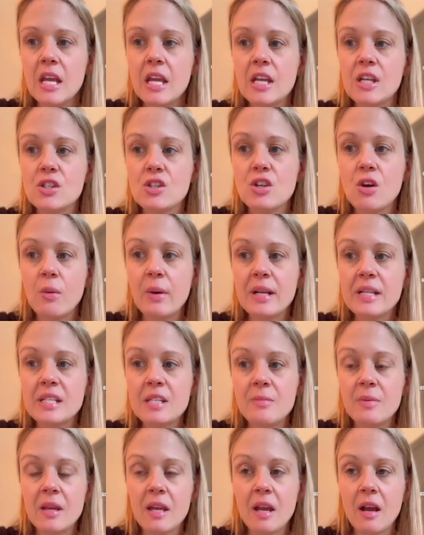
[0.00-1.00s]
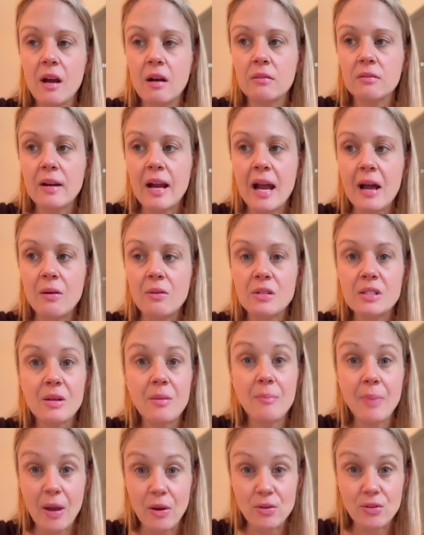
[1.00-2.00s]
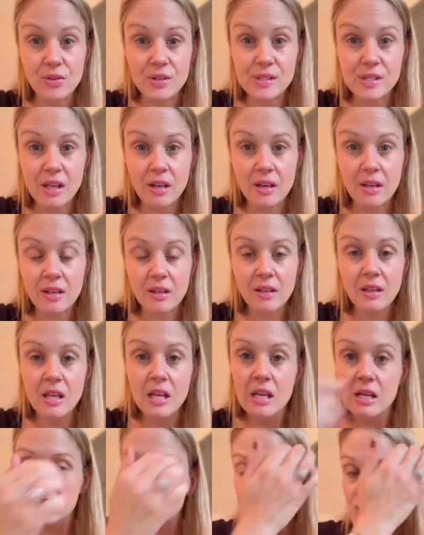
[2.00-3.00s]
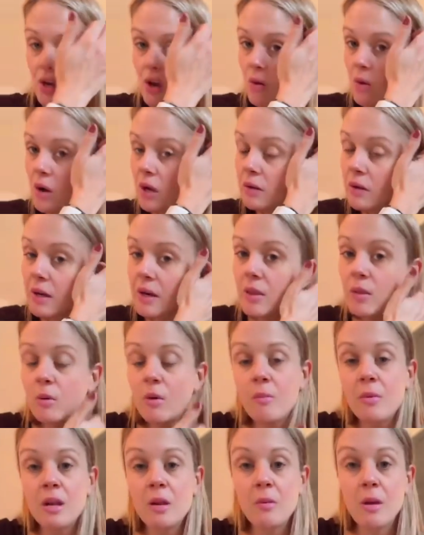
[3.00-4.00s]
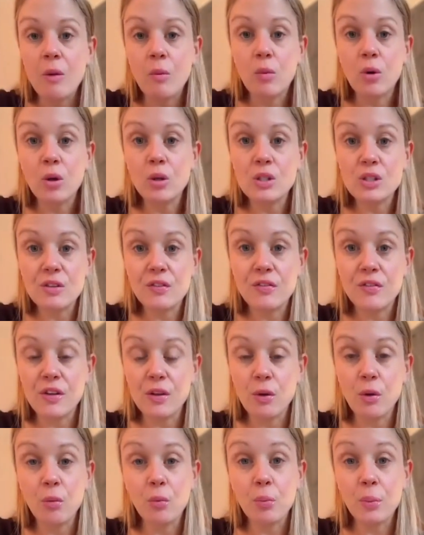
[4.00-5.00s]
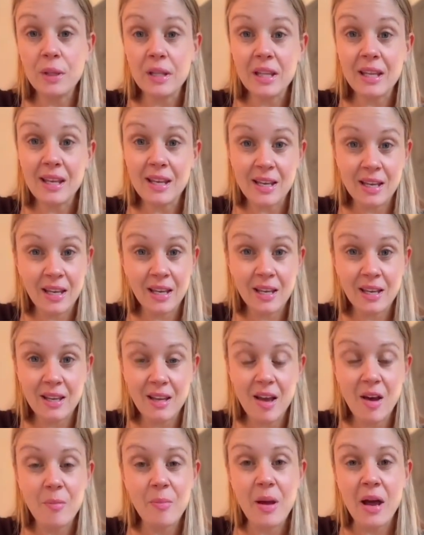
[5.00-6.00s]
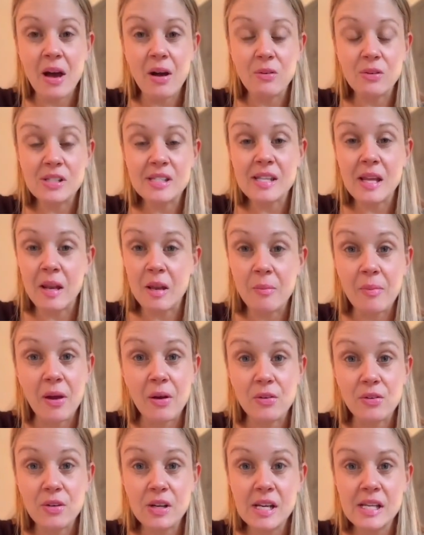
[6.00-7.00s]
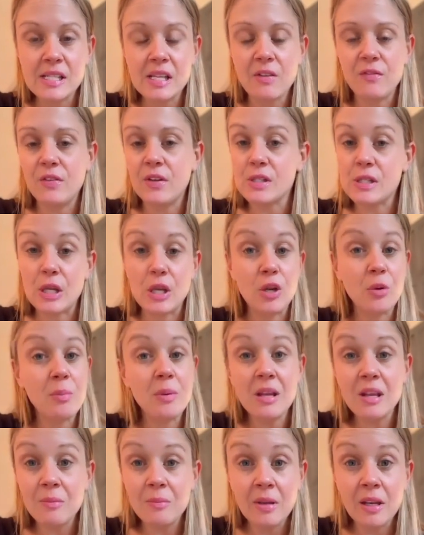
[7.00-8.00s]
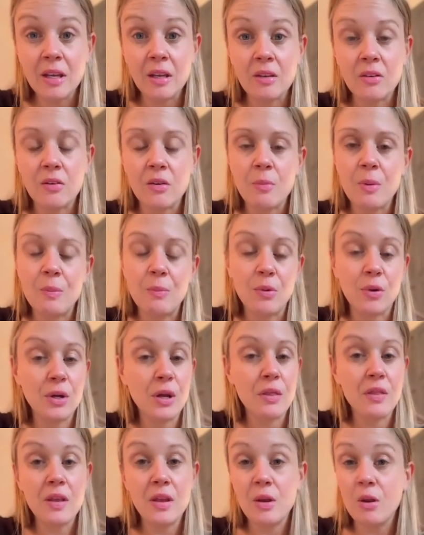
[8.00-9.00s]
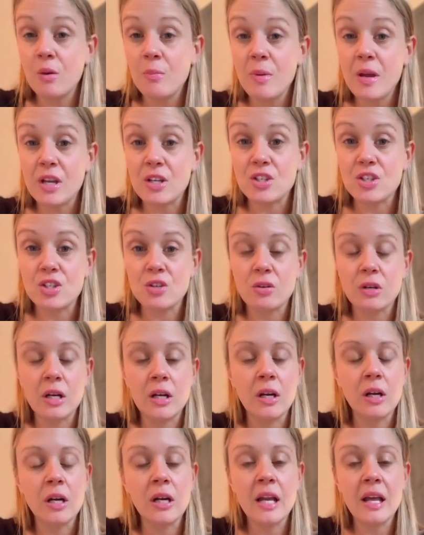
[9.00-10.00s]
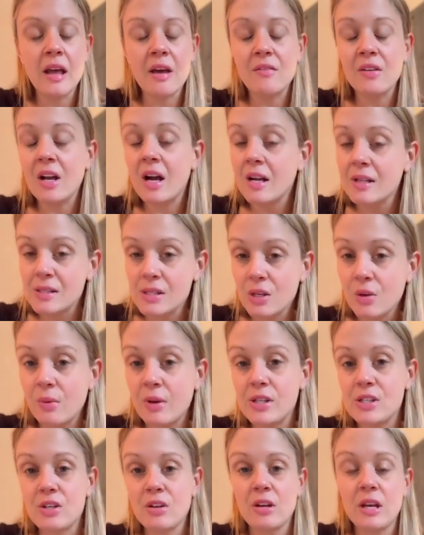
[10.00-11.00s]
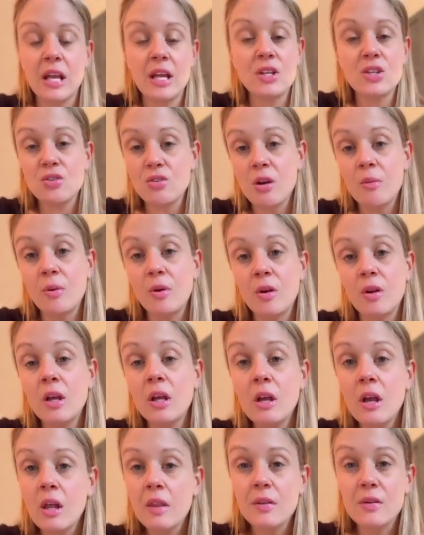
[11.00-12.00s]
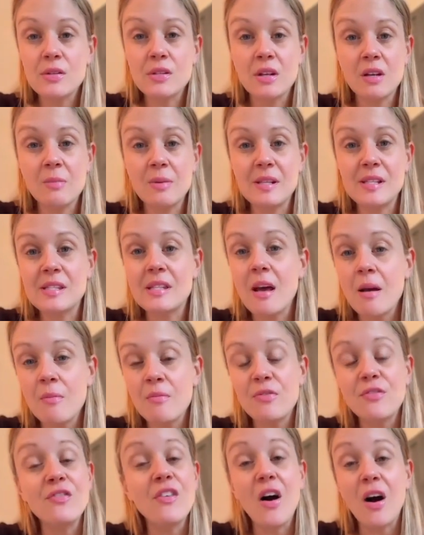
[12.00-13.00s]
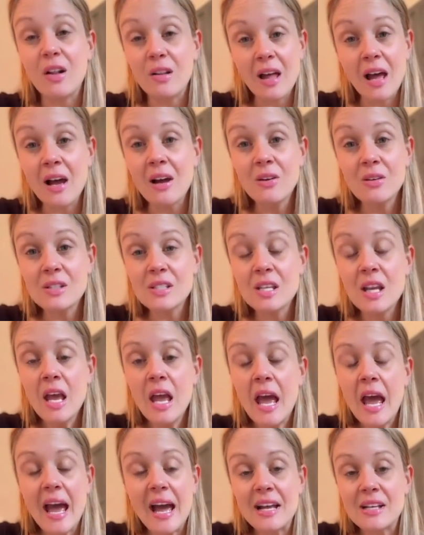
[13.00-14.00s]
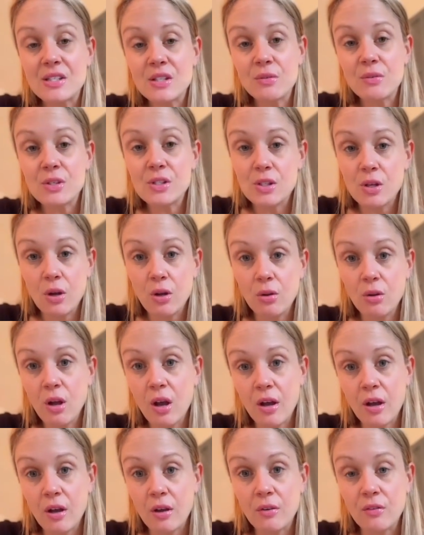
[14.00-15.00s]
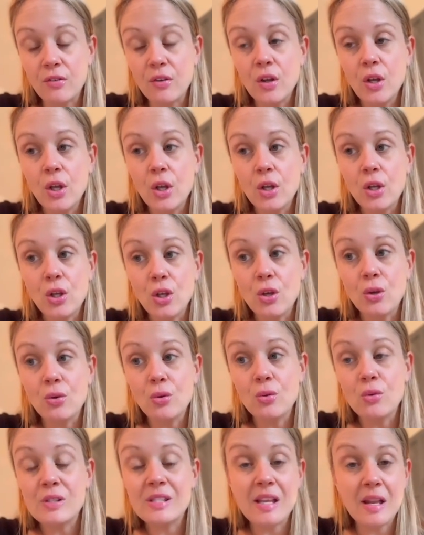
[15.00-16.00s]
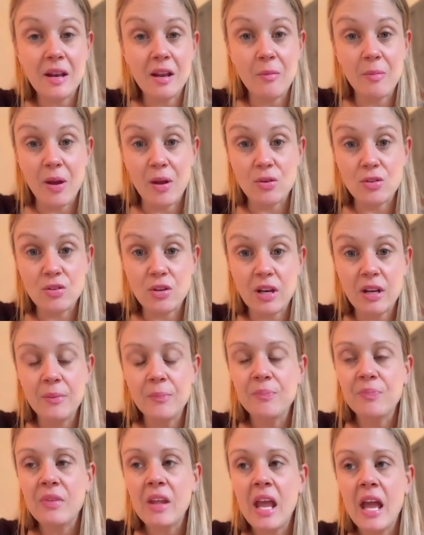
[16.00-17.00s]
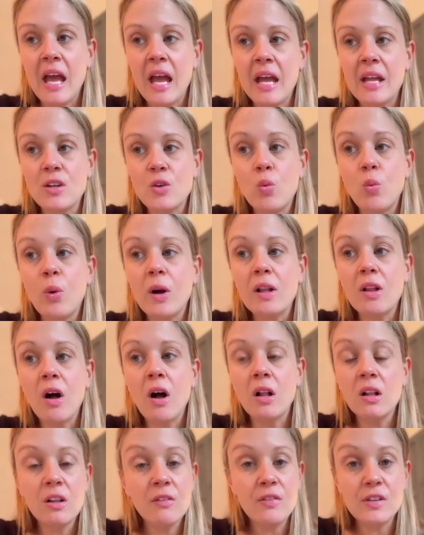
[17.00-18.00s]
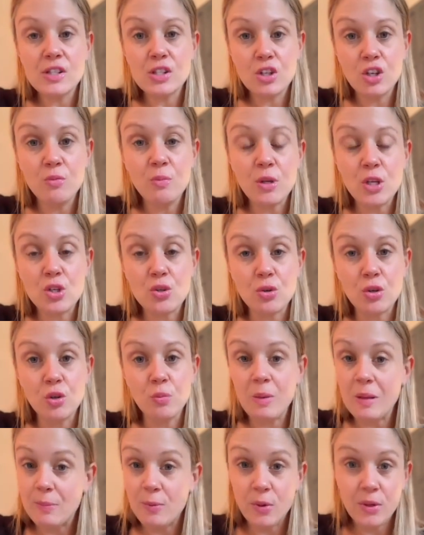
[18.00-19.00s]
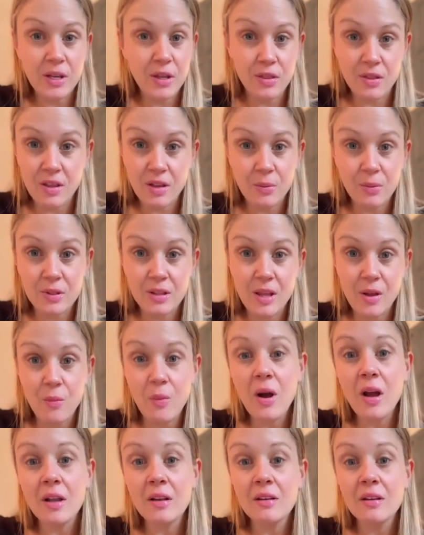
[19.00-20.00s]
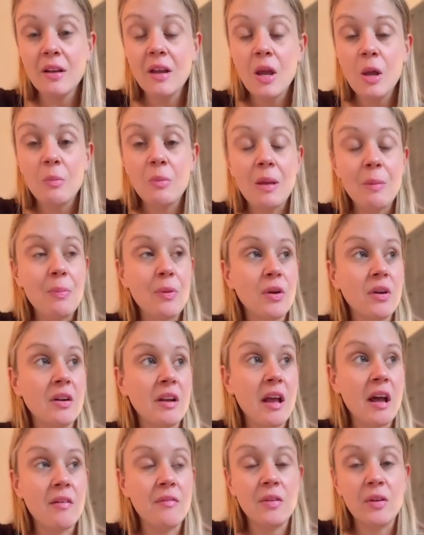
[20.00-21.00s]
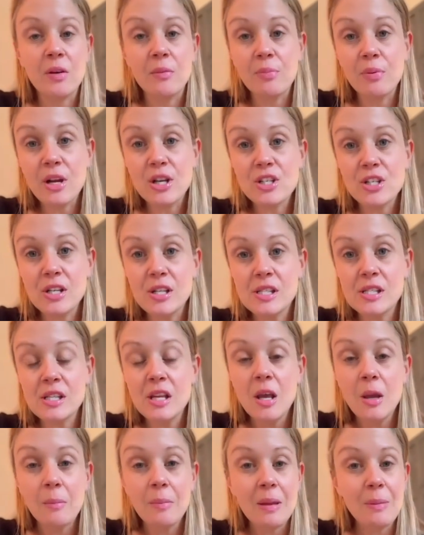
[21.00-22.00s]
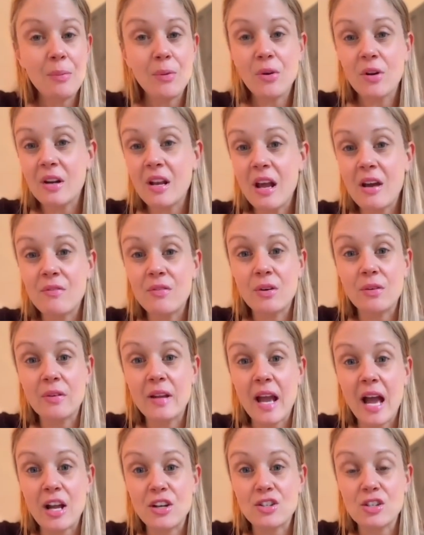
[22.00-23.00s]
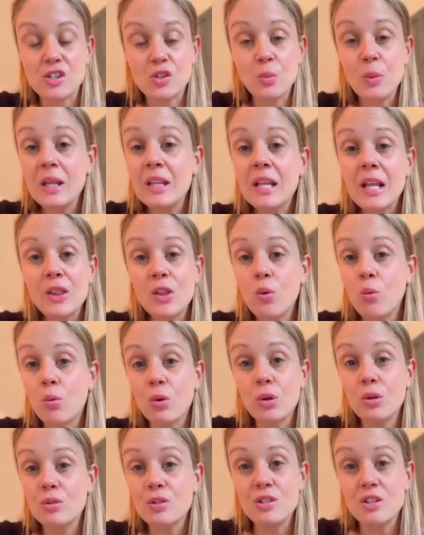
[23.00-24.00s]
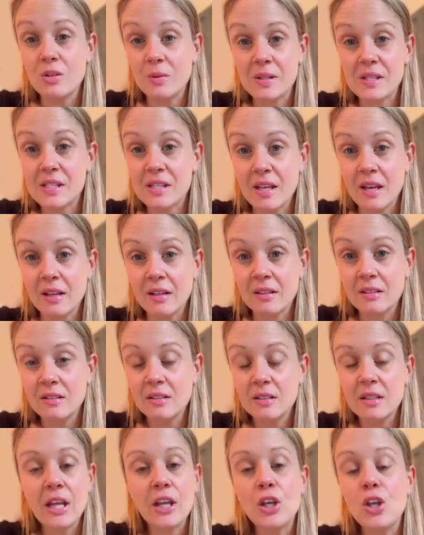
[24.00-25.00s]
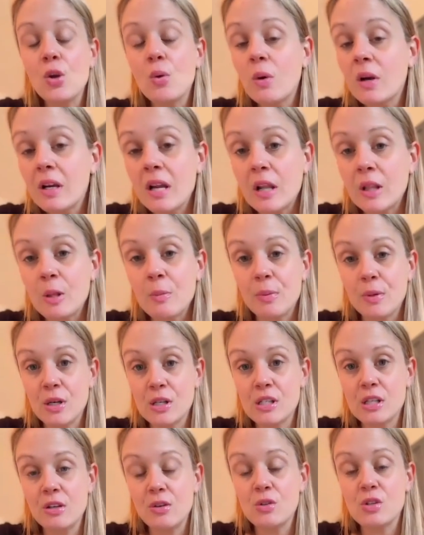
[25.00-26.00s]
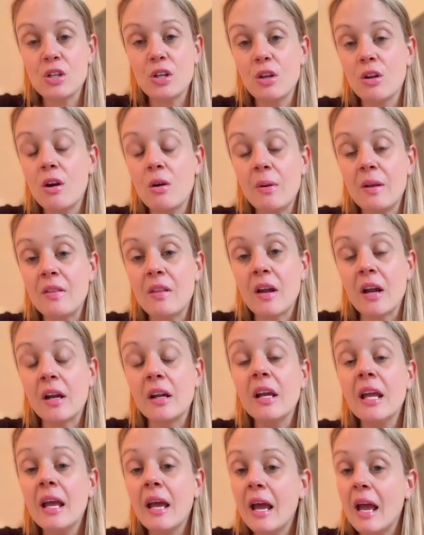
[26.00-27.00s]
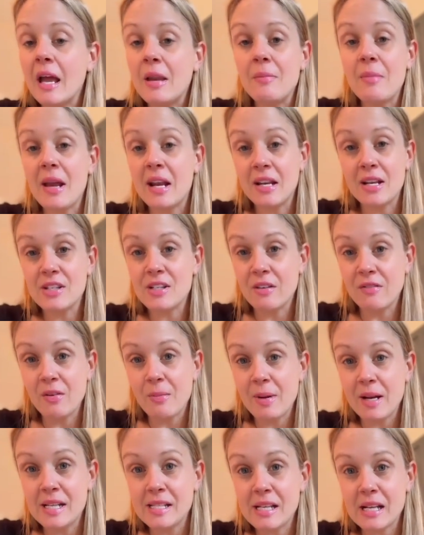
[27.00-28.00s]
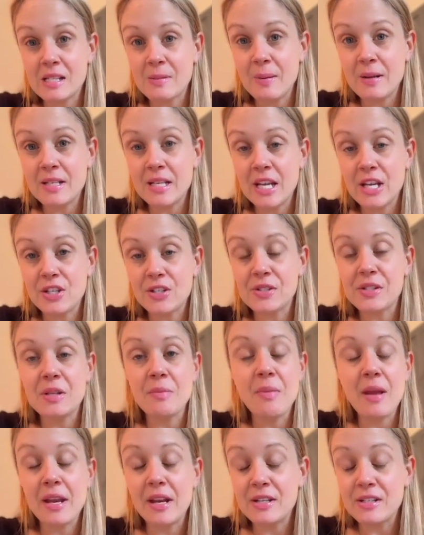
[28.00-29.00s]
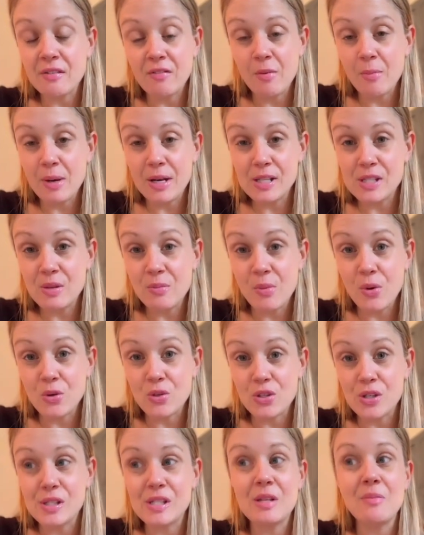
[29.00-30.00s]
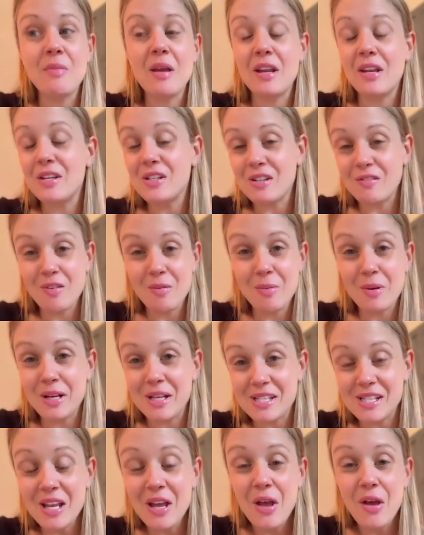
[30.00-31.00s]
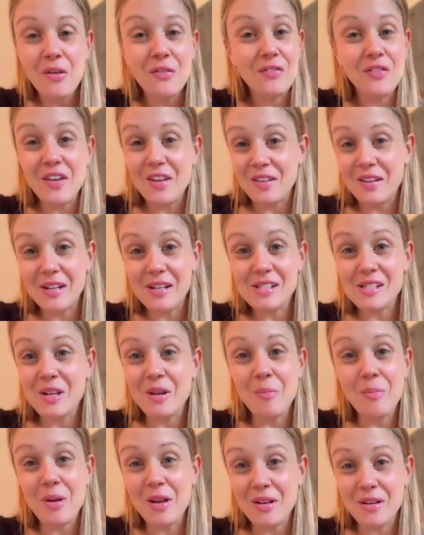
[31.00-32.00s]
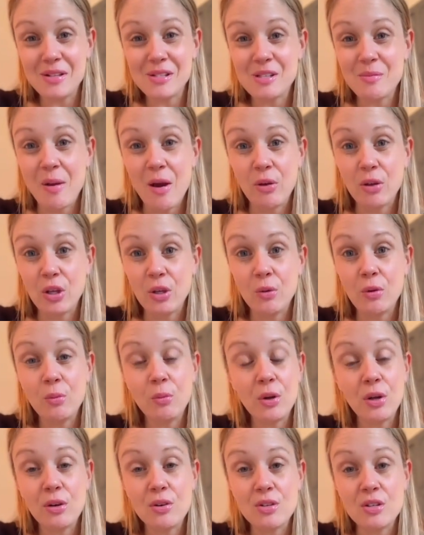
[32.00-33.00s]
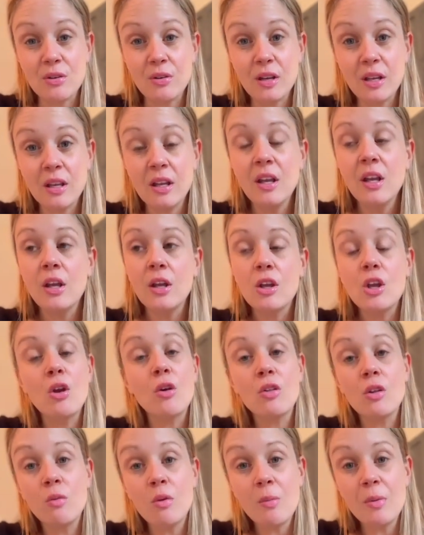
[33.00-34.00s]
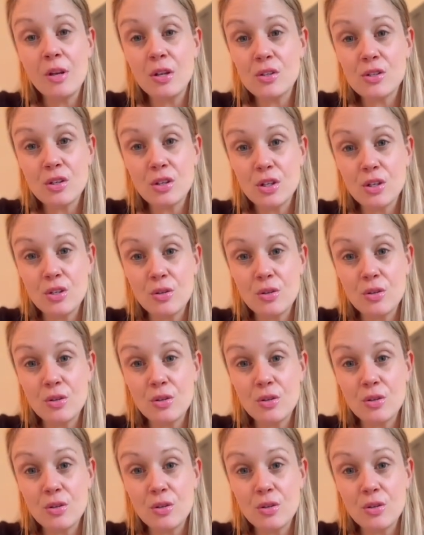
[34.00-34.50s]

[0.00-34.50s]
is going to be around boundary setting. So a lot of the women in my world feel really ick about setting boundaries. It feels like you're being mean, or people are going to think you're a bitch, or you're going to have a consequence, you're going to get in trouble. There's going to be some fallout as a result of you setting a boundary. And while all of this could be true, people can think what they want, people are going to have their impressions, people are going to have their reactions. We let the world do its thing. Like, you are not the person who's going to go in there and manage everybody's expectations and manage everybody's emotions and manage everybody's feelings and opinions about you and what you're doing. You're the woman who's going to